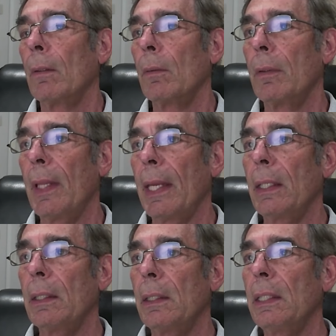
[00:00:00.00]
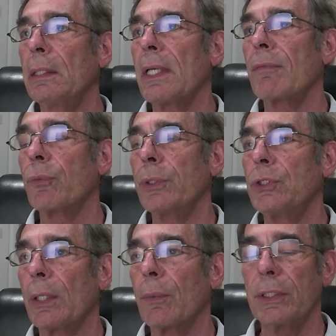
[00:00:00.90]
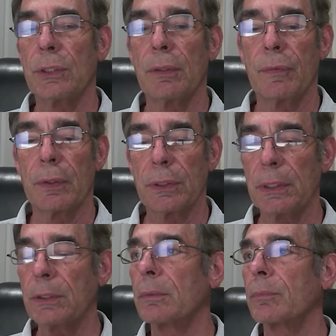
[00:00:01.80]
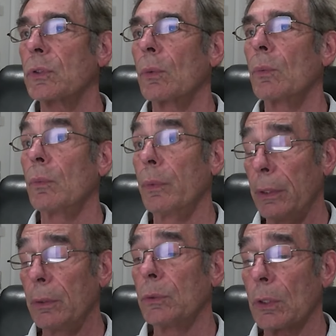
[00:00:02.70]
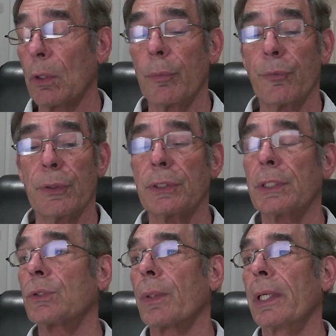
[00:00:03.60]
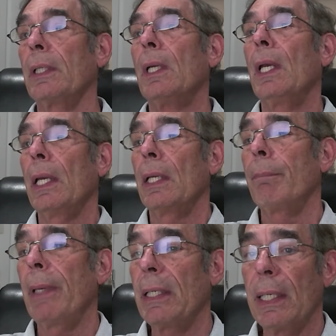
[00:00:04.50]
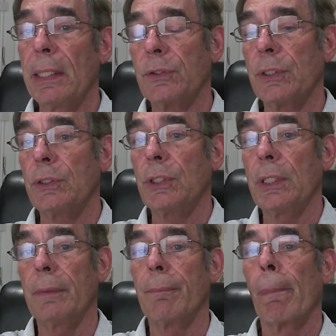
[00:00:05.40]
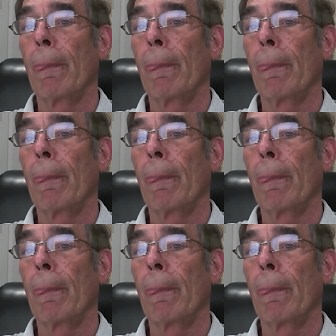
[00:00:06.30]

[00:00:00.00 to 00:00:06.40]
They needed to have regeneration of their system. So we used clomiphene citrate and beta HCG.